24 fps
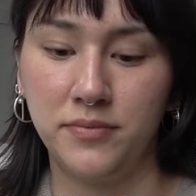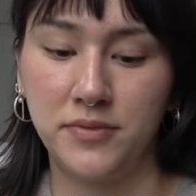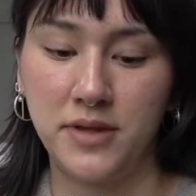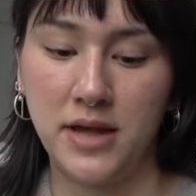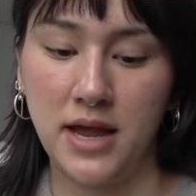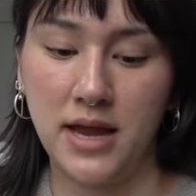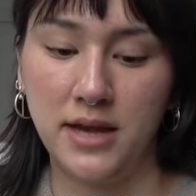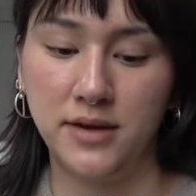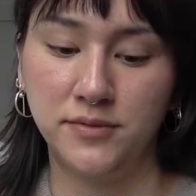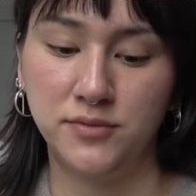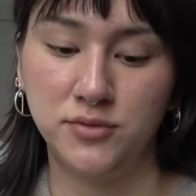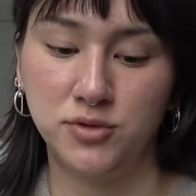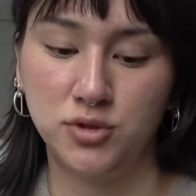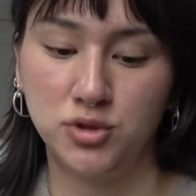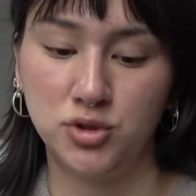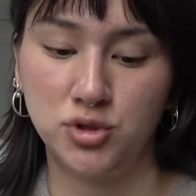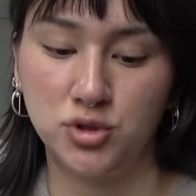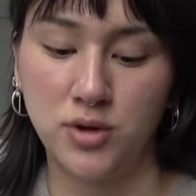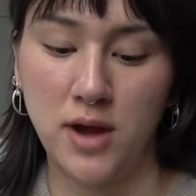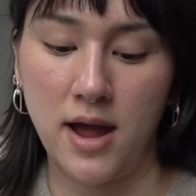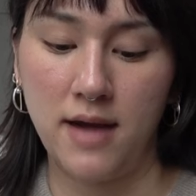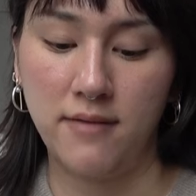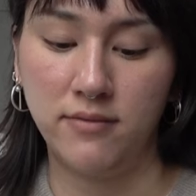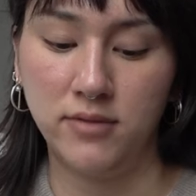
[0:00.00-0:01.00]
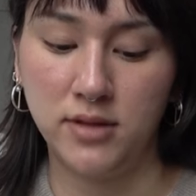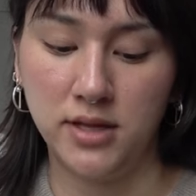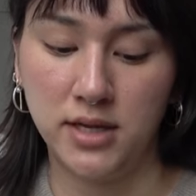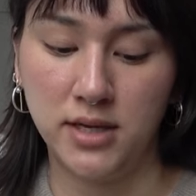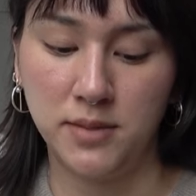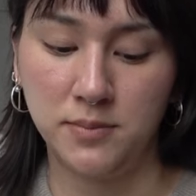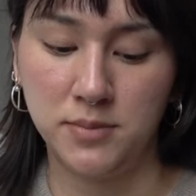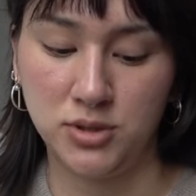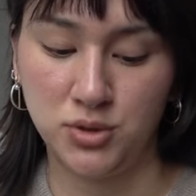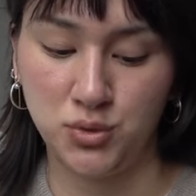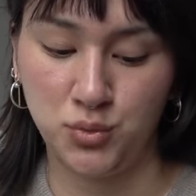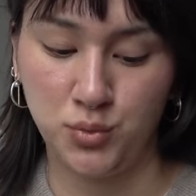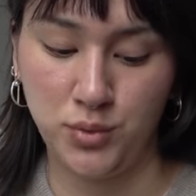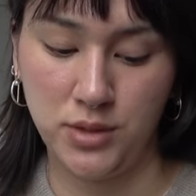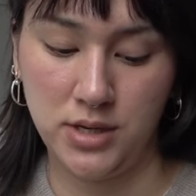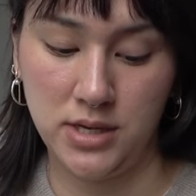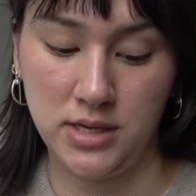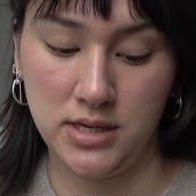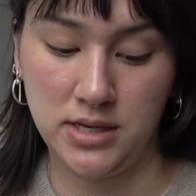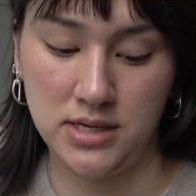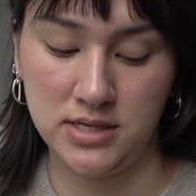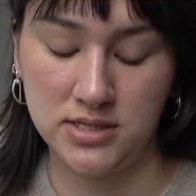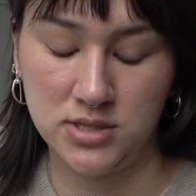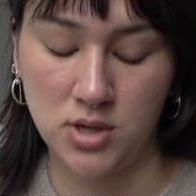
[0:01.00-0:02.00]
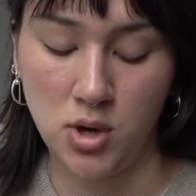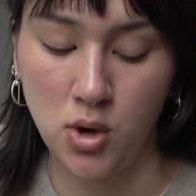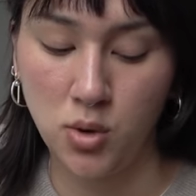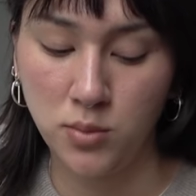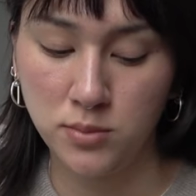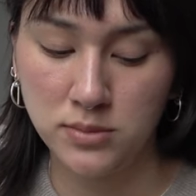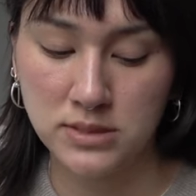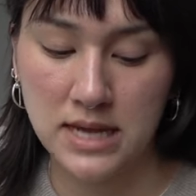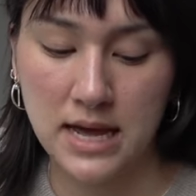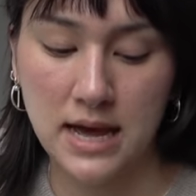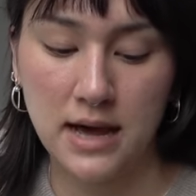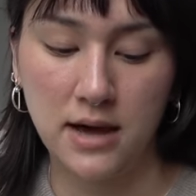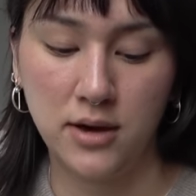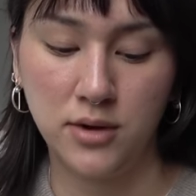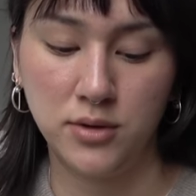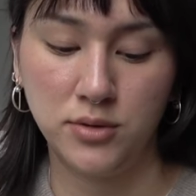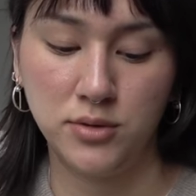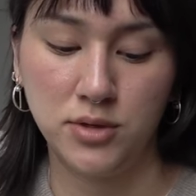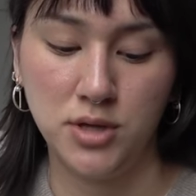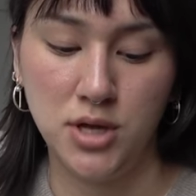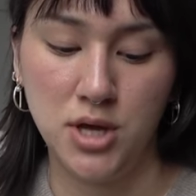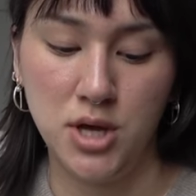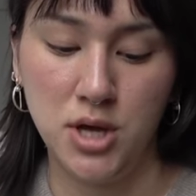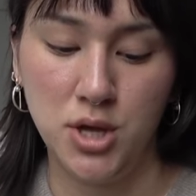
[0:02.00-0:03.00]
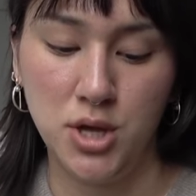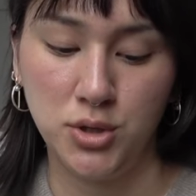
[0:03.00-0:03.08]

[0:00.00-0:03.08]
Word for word: kind of traveling between his hometown